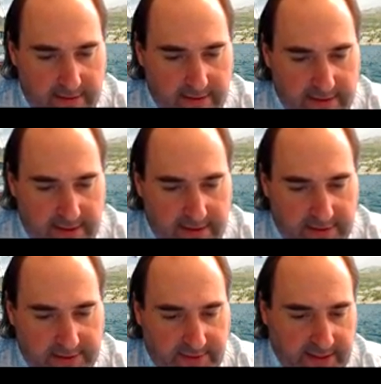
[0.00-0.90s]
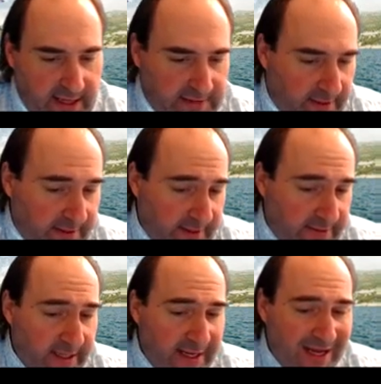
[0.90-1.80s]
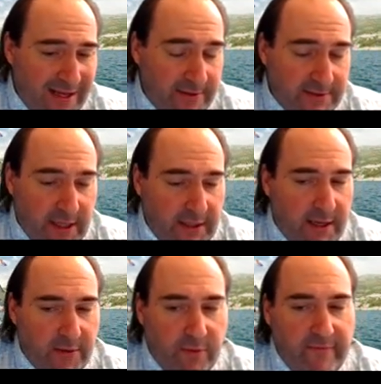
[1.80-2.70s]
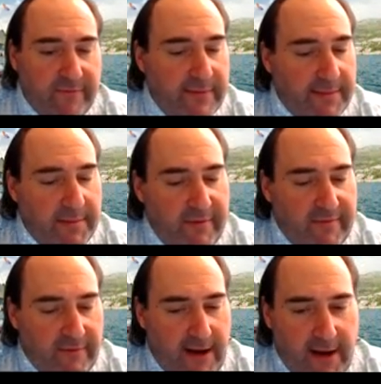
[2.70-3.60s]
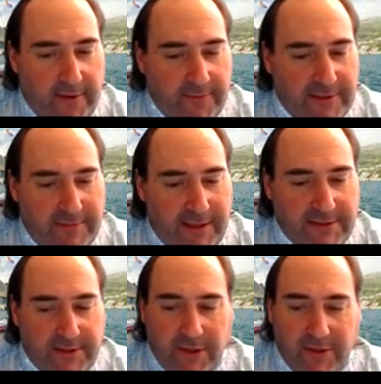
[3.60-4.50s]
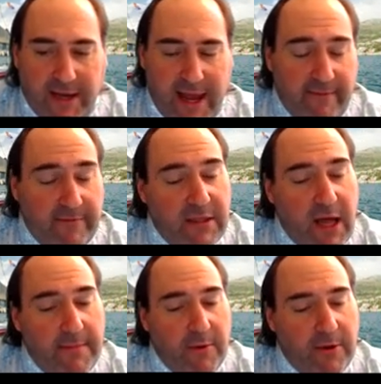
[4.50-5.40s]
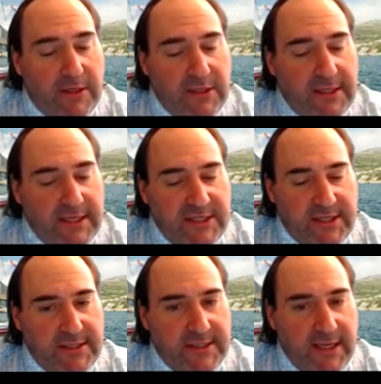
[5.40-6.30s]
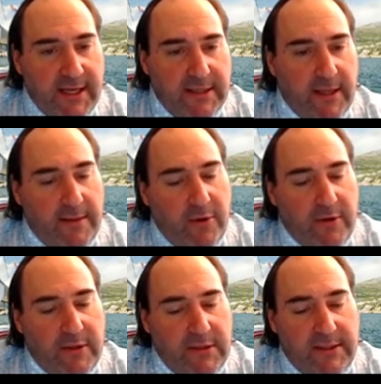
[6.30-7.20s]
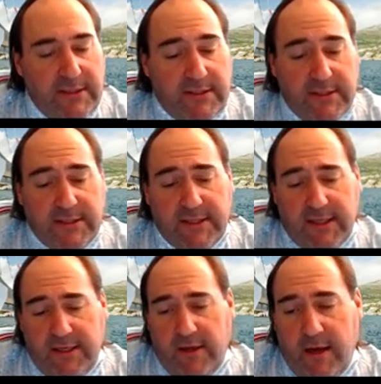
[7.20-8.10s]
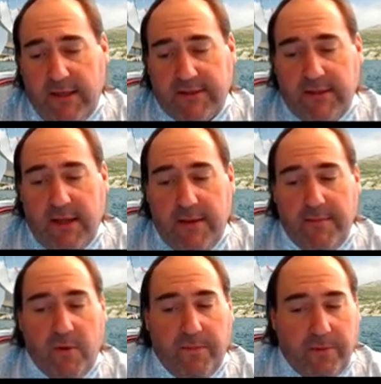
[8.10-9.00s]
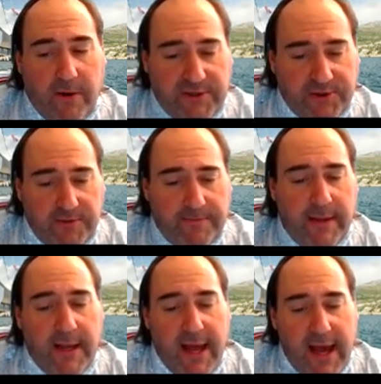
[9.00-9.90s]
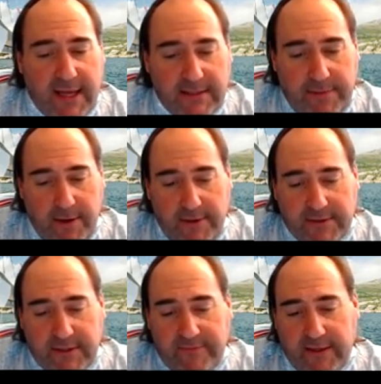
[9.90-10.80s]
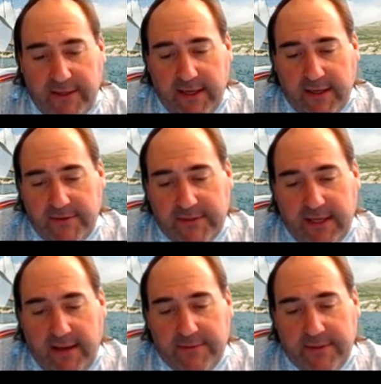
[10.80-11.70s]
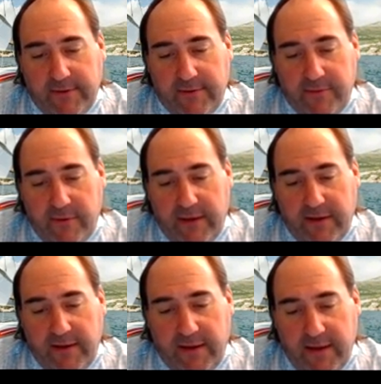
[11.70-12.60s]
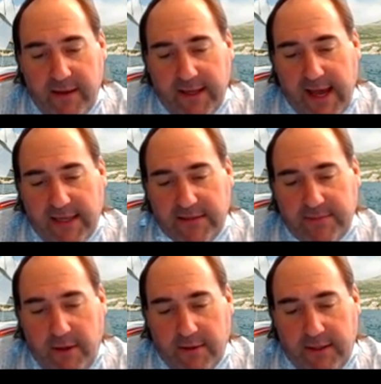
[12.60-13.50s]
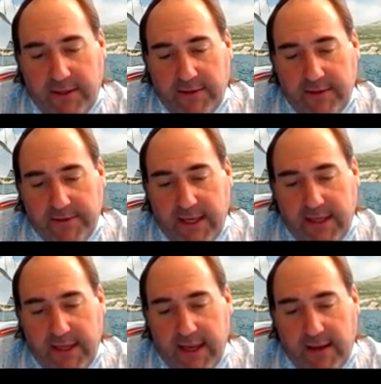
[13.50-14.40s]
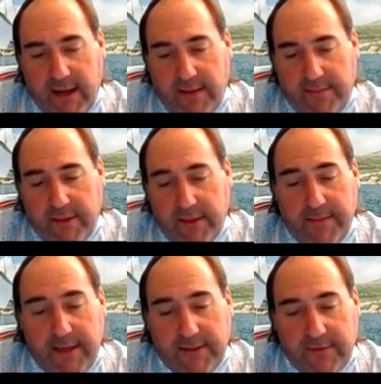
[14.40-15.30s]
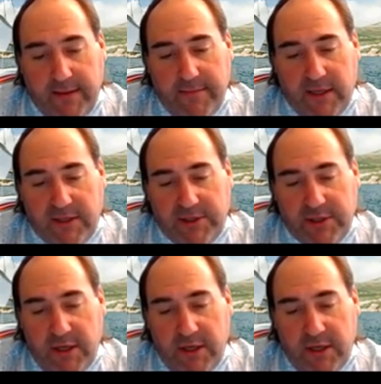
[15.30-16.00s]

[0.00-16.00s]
say those three gas molecules, there's not a lot of room for them to move around, which means they're going to have a lot more collisions. A lot more collisions is going to cause a lot more pressure, as opposed to if we take those same sort of three gas molecules and then kind of put them into a much